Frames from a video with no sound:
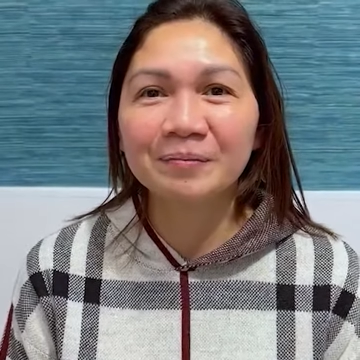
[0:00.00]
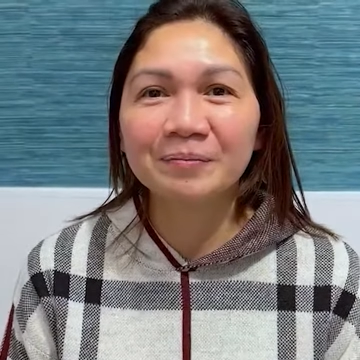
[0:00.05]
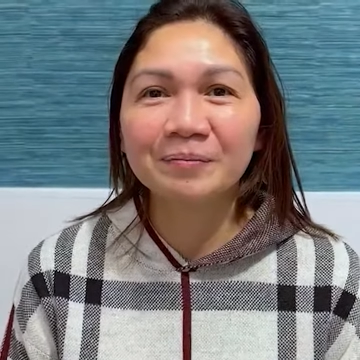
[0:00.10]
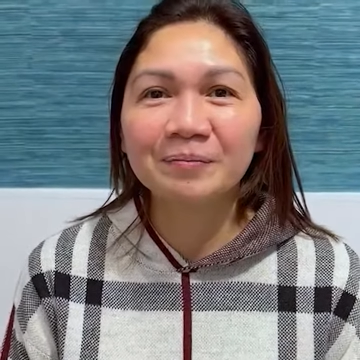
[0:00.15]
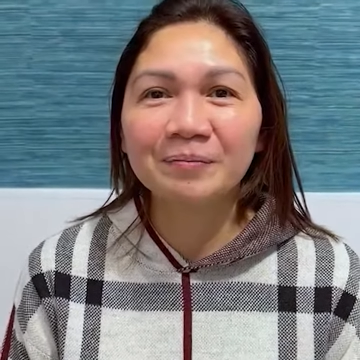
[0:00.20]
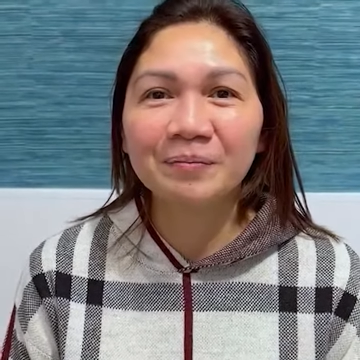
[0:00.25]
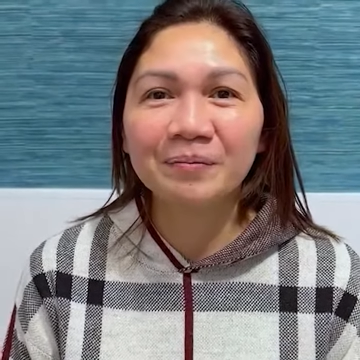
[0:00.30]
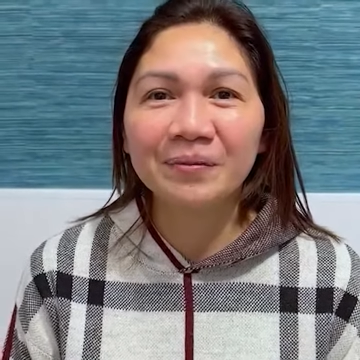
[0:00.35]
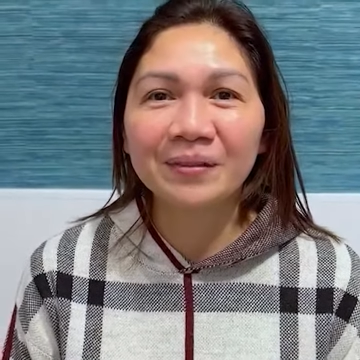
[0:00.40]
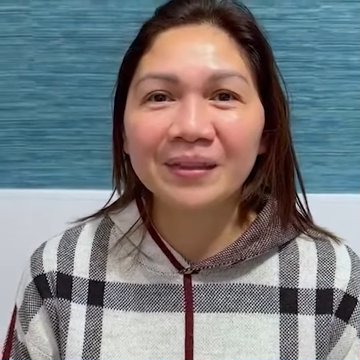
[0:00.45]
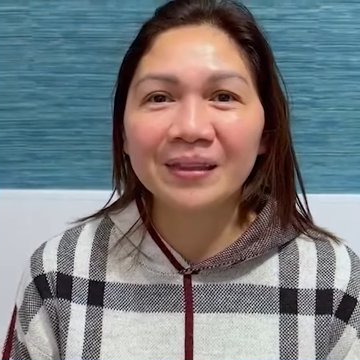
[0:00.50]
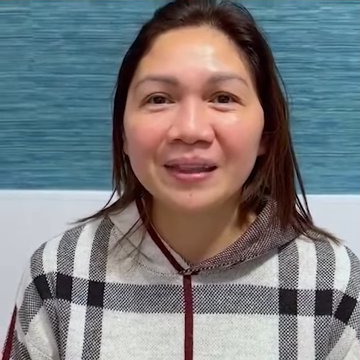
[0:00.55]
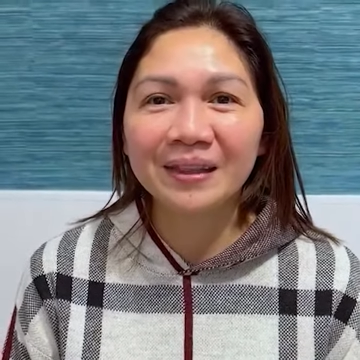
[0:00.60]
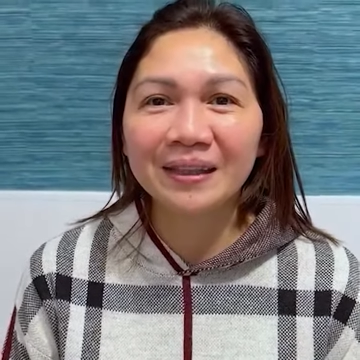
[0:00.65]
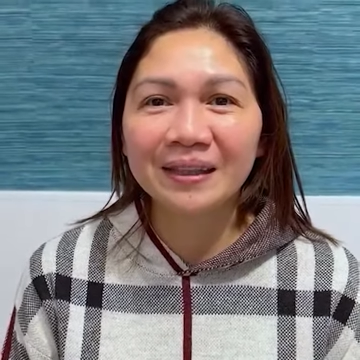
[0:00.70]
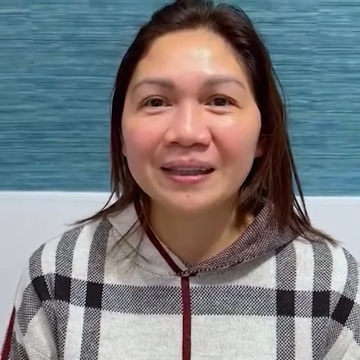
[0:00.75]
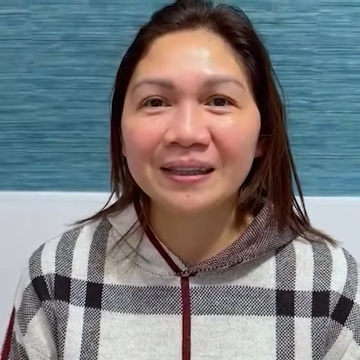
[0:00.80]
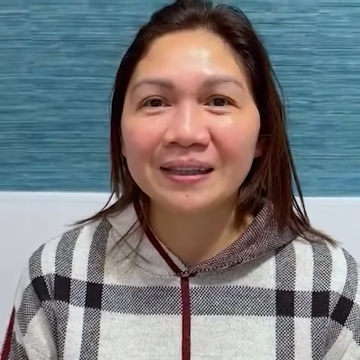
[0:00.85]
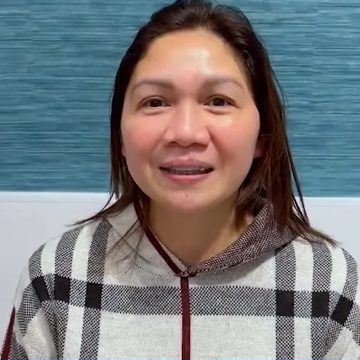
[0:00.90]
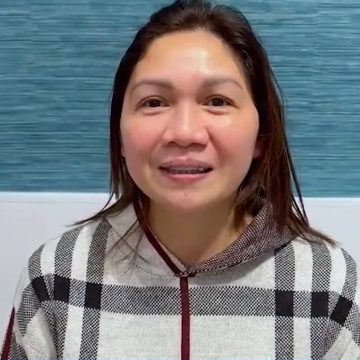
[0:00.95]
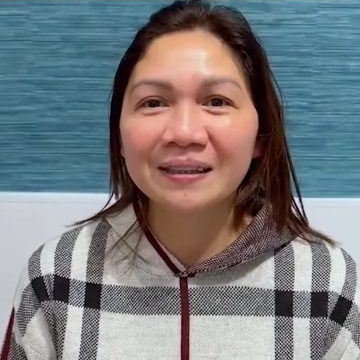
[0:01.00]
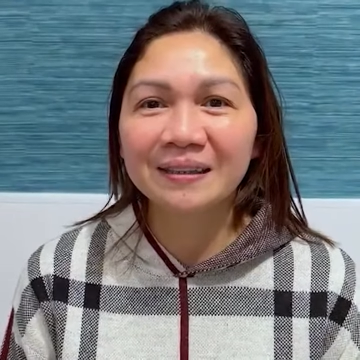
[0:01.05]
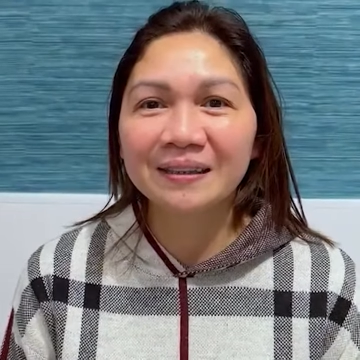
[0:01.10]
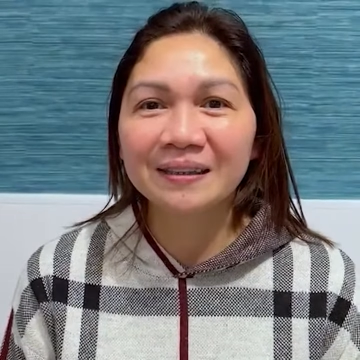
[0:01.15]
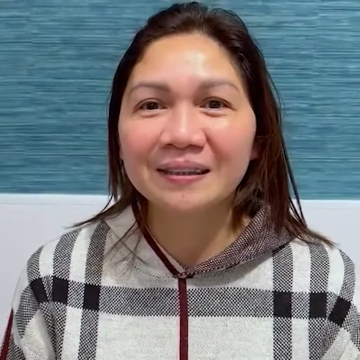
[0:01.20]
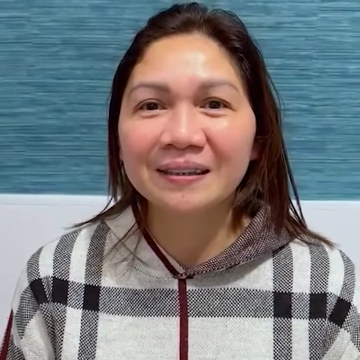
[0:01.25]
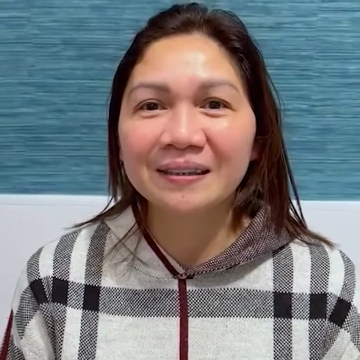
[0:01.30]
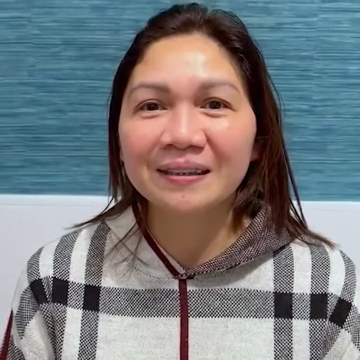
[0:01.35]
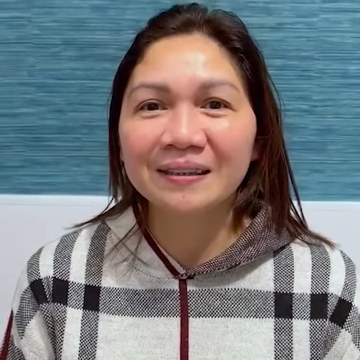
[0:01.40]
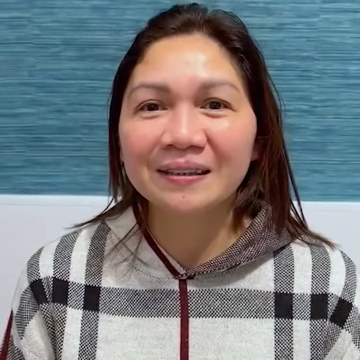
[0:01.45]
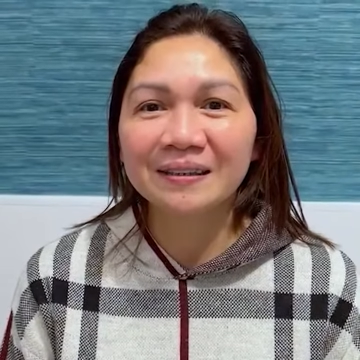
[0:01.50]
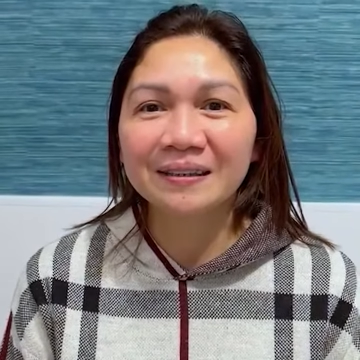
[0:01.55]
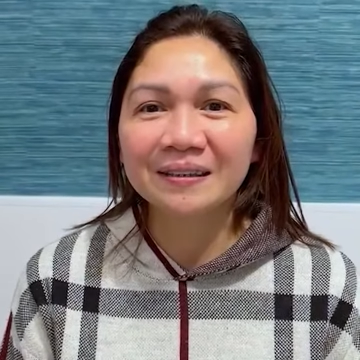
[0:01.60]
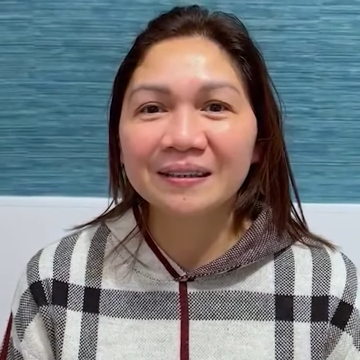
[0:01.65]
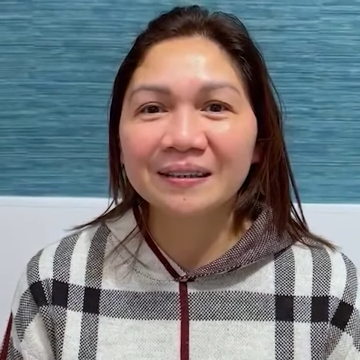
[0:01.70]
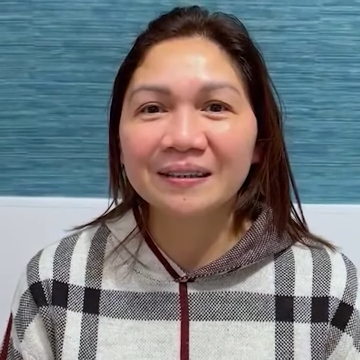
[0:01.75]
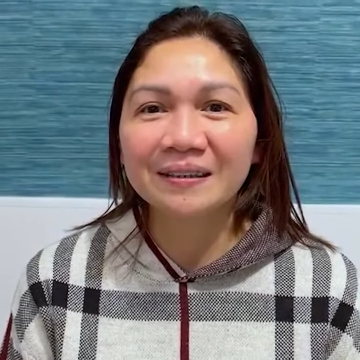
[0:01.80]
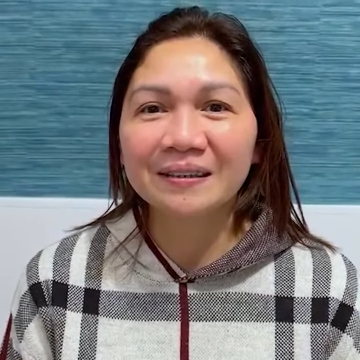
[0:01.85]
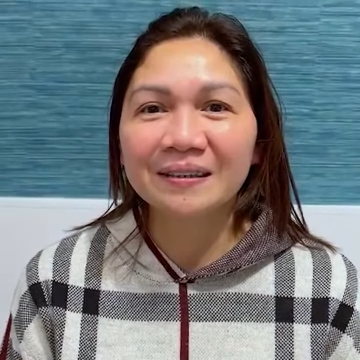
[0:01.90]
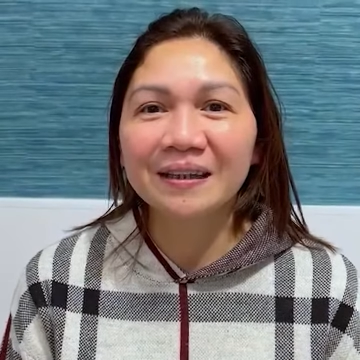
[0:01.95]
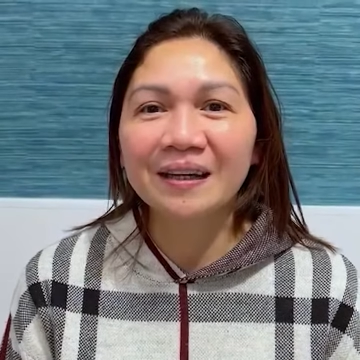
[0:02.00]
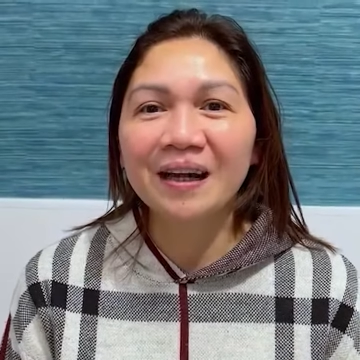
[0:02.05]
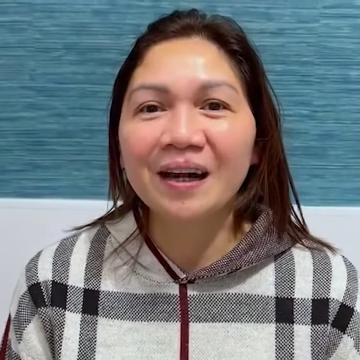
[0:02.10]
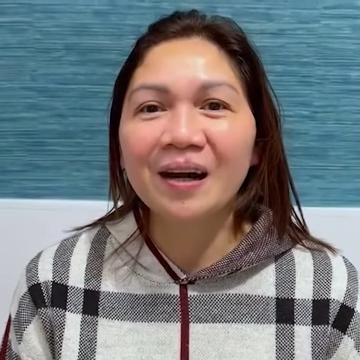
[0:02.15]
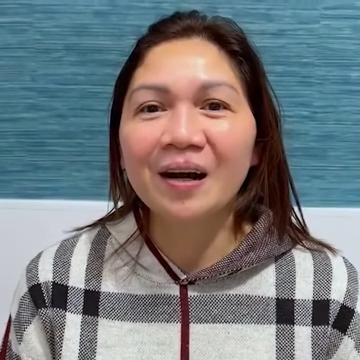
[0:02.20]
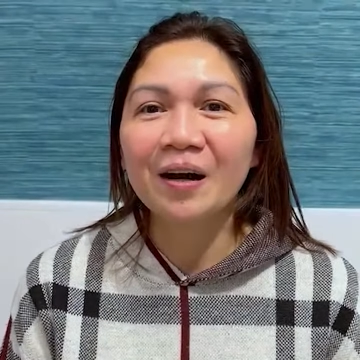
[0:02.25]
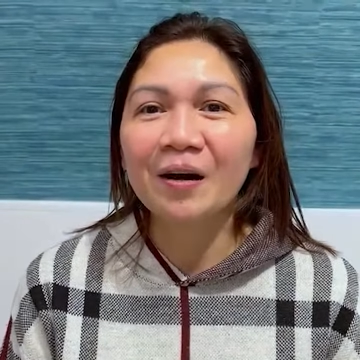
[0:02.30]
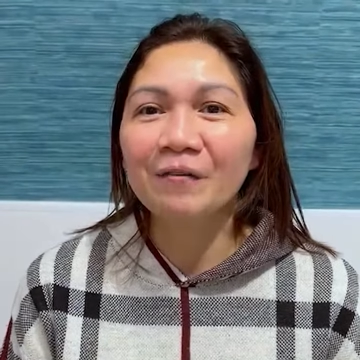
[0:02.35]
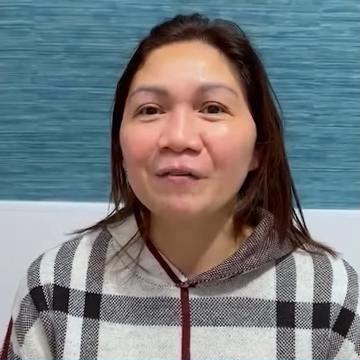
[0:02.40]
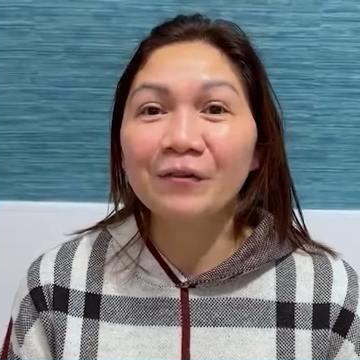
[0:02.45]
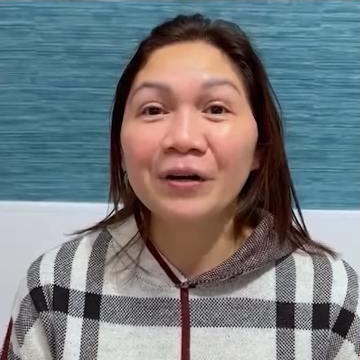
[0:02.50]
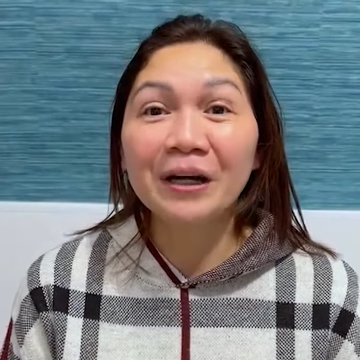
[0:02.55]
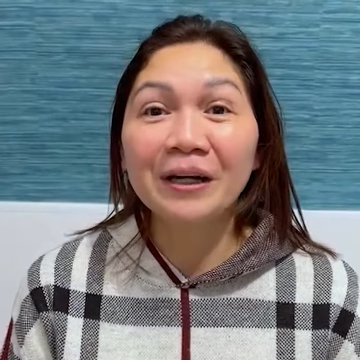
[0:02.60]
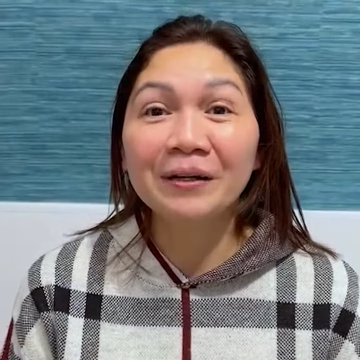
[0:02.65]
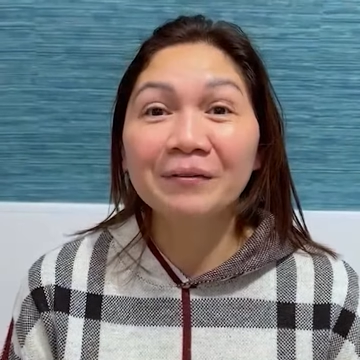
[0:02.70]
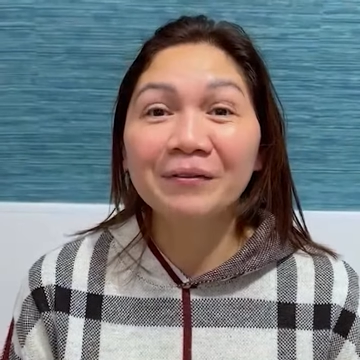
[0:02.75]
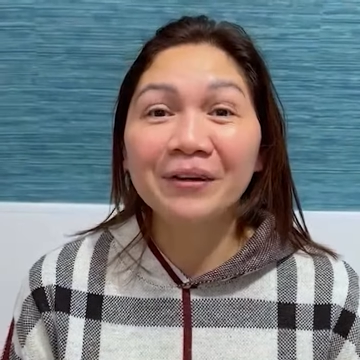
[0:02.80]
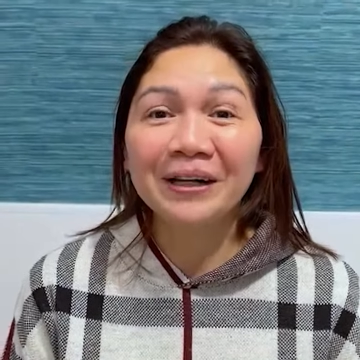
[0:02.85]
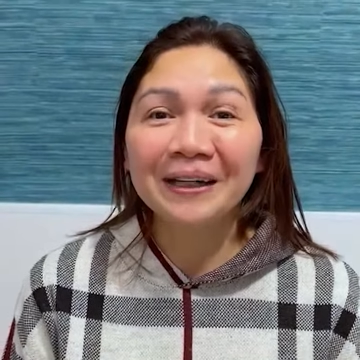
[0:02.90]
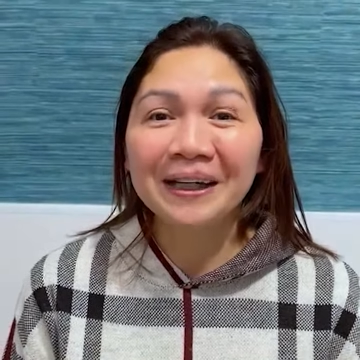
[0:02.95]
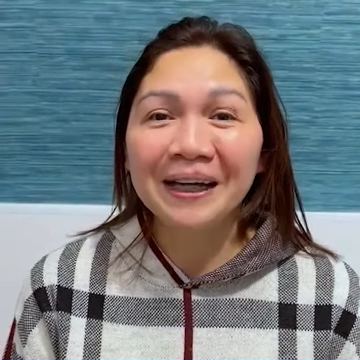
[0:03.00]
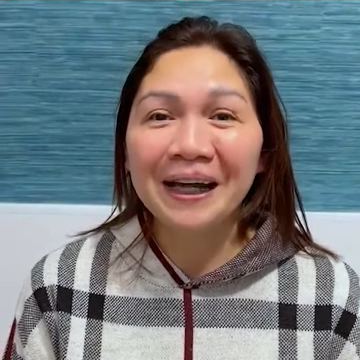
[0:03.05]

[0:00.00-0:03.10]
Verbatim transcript: So what was your experience like with us? I'm very, very